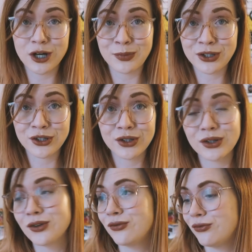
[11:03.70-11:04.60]

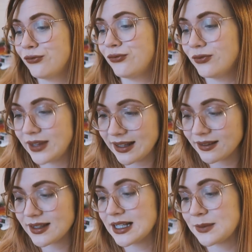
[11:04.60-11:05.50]
sharpener
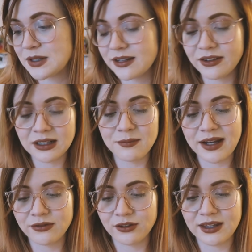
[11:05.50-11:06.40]
that is specifically
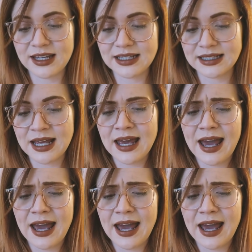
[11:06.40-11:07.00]
made for these.